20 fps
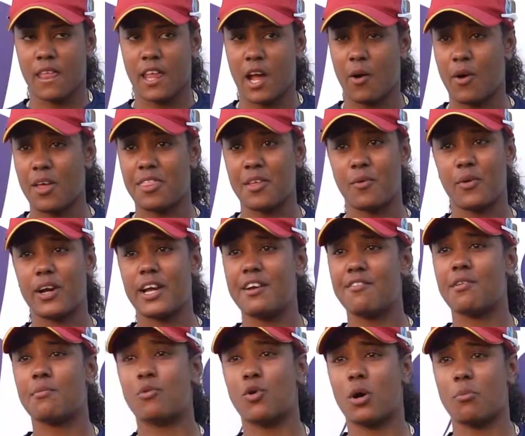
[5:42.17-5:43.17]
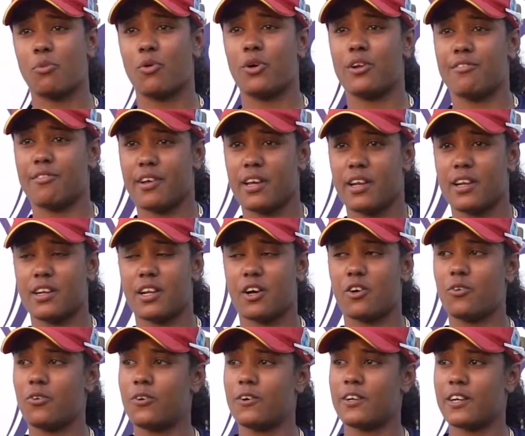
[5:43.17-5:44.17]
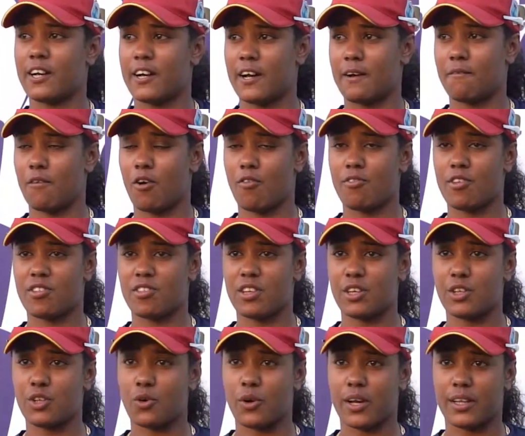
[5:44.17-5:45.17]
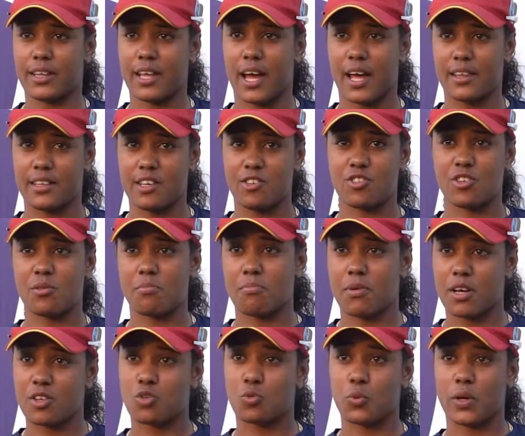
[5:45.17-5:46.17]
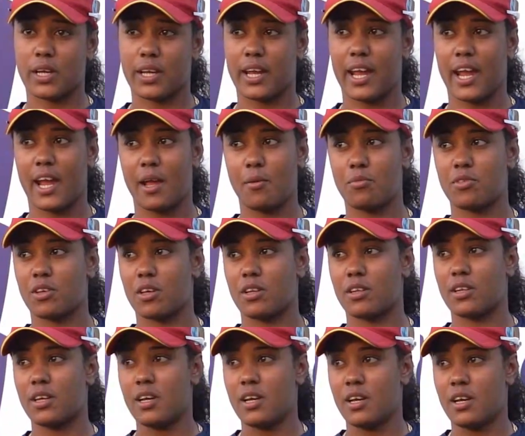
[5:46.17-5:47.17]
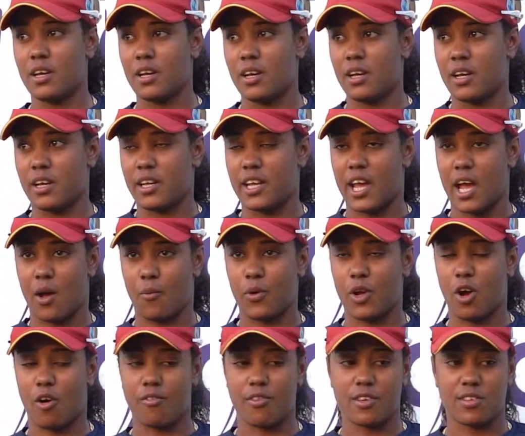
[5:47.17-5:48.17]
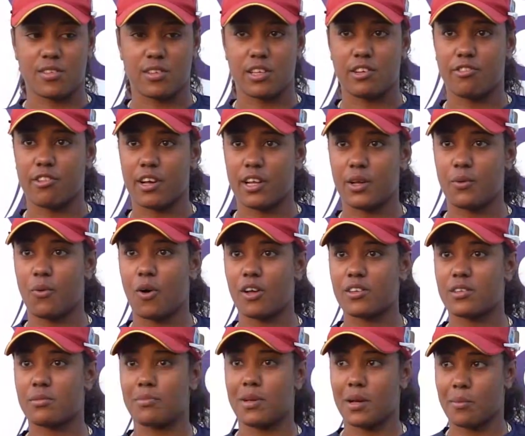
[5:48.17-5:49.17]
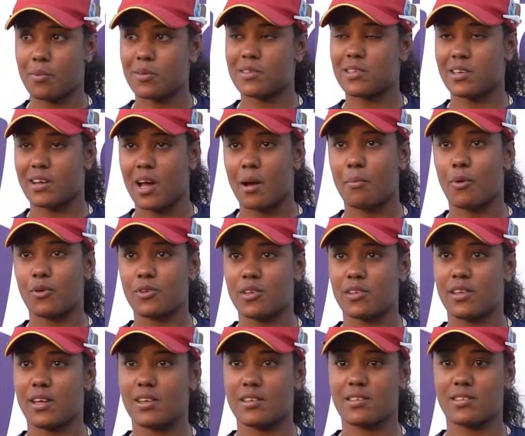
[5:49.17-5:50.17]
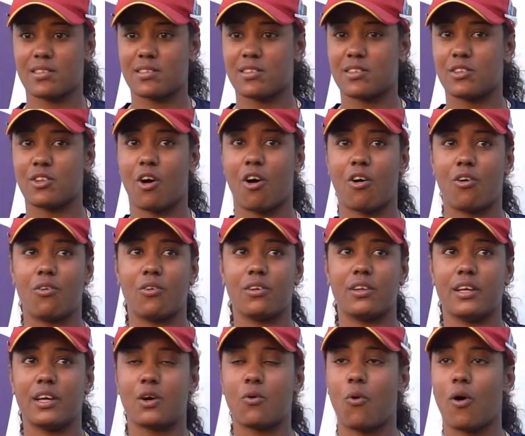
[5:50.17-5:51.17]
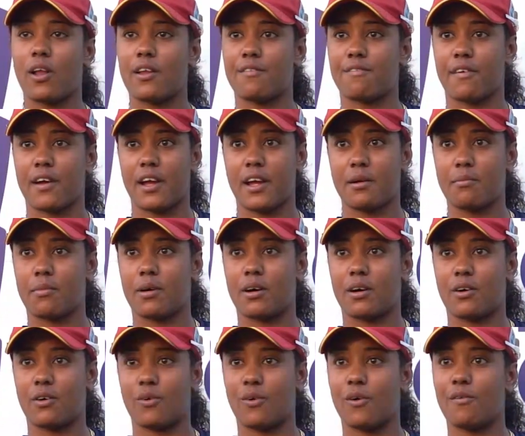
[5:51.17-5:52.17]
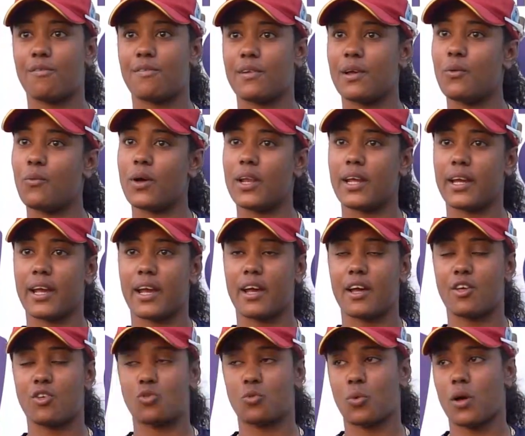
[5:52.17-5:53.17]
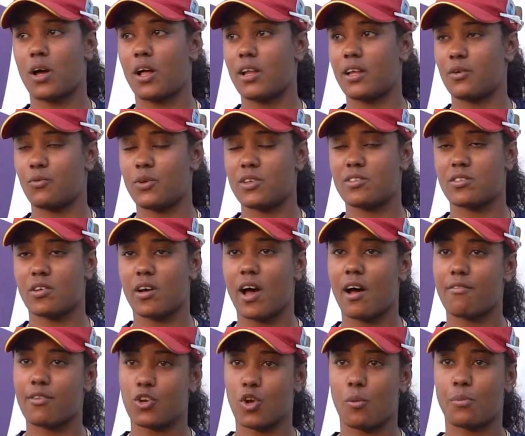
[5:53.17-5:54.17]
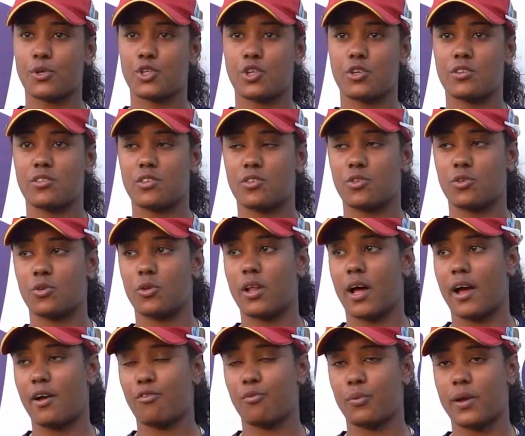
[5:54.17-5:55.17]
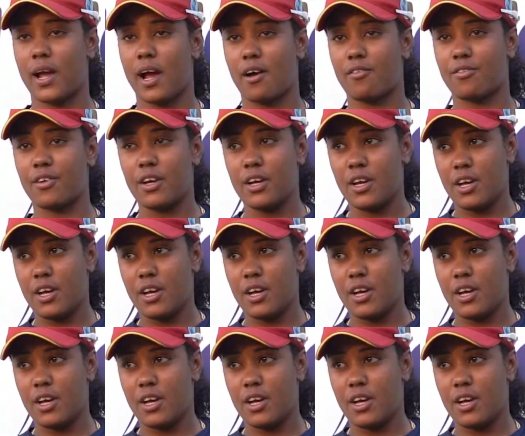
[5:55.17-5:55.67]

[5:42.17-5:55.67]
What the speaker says: Yeah, I think we're even more motivated now. Obviously, knowing that these are must-win games, and yeah, we obviously really want to be able to come out of this not only qualifying but hopefully winning it as well. And we still have an opportunity to do that if we have